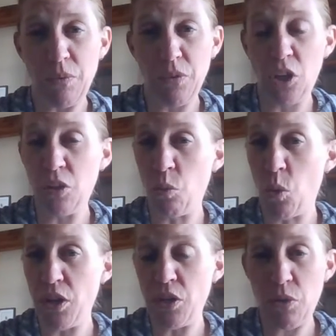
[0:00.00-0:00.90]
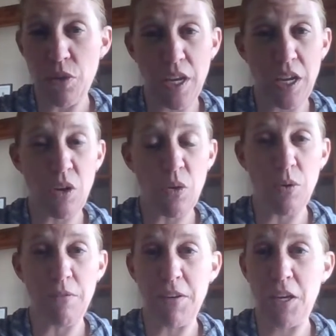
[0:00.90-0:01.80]
learn one new thing
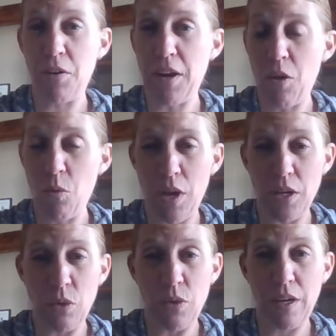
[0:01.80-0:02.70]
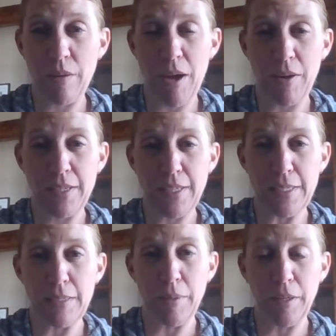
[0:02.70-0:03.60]
or figure out one new thing about
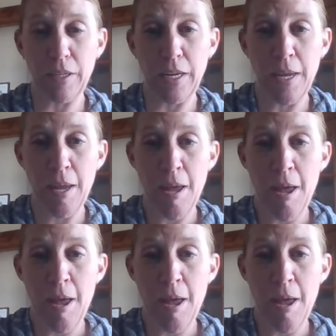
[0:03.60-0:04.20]
accessibility.